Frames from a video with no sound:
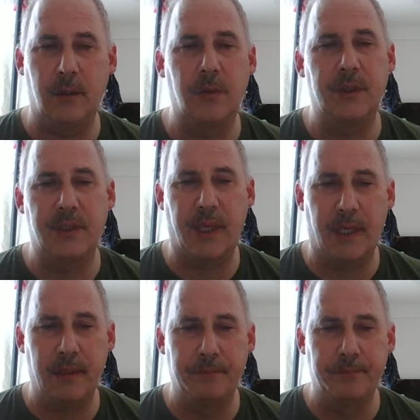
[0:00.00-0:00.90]
who was
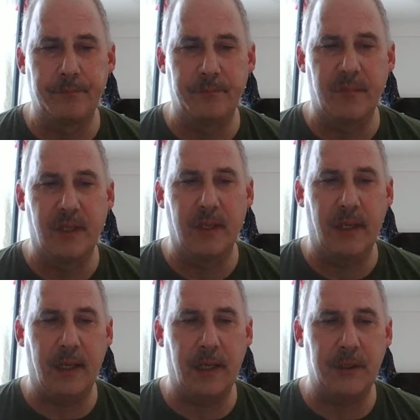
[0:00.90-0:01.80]
gay
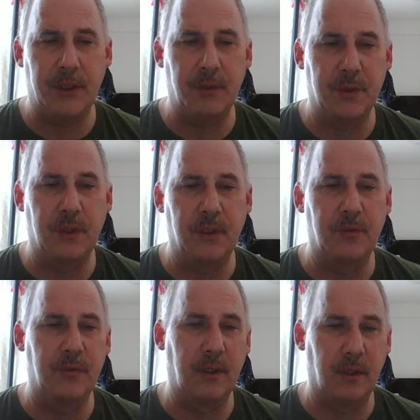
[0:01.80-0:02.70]
and she was looking
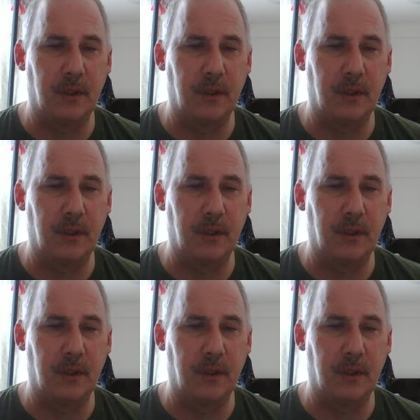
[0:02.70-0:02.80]
for a